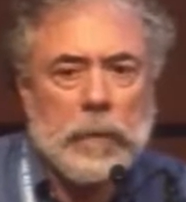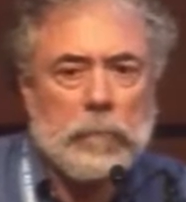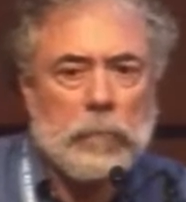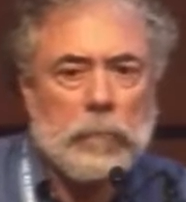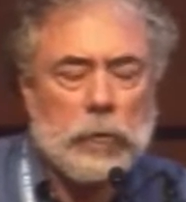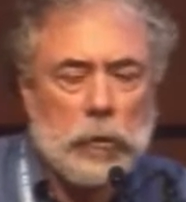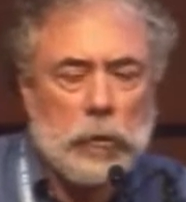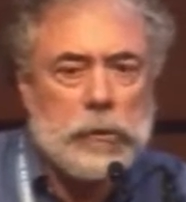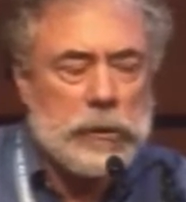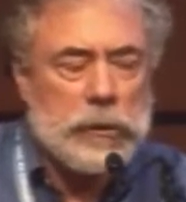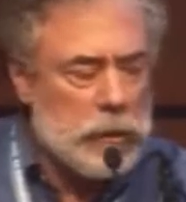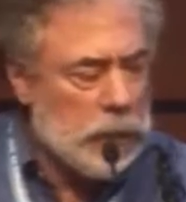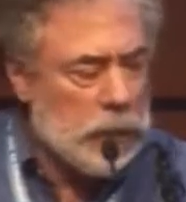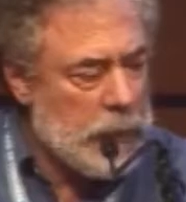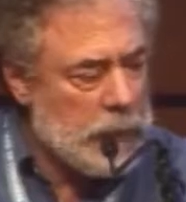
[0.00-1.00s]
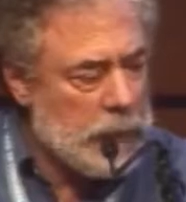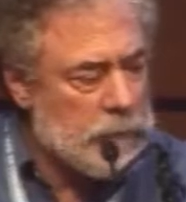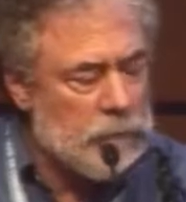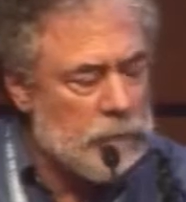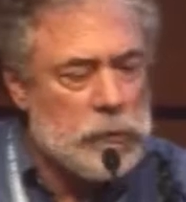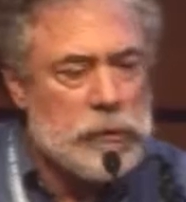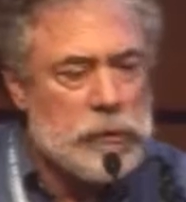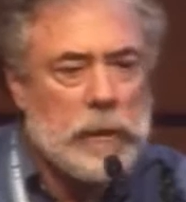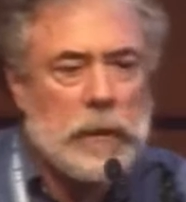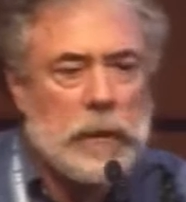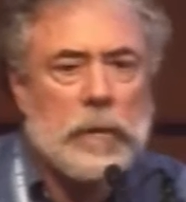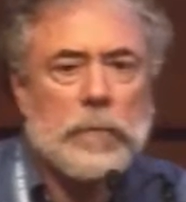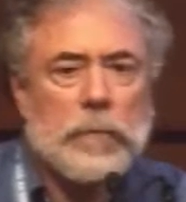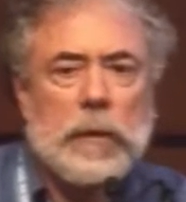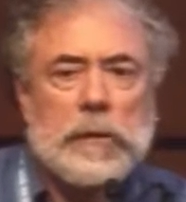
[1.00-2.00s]
reducing genetic diversity,
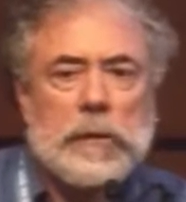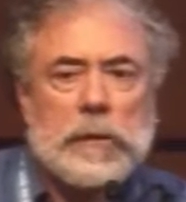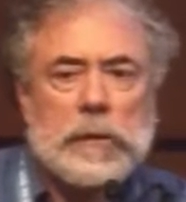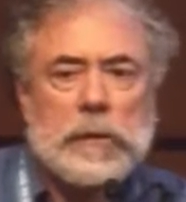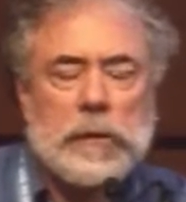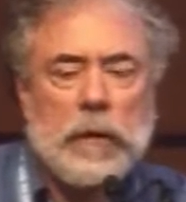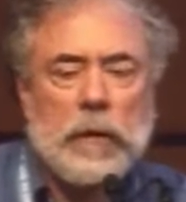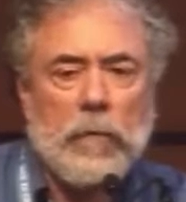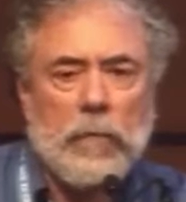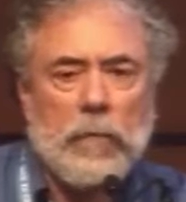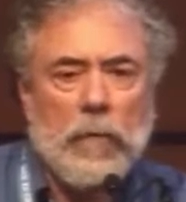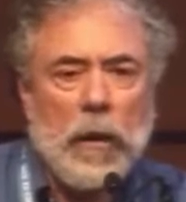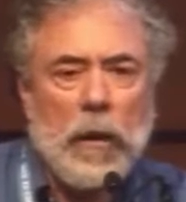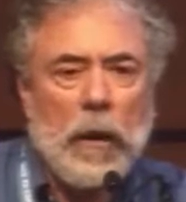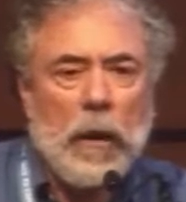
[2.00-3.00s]
the presence of